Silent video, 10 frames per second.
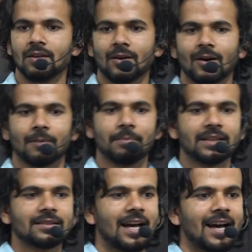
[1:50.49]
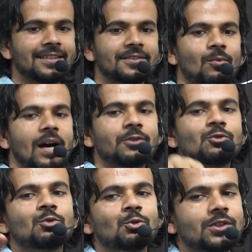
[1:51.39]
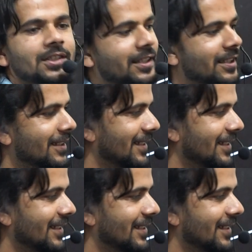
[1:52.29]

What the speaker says: or bhittas, 1, 2, 3,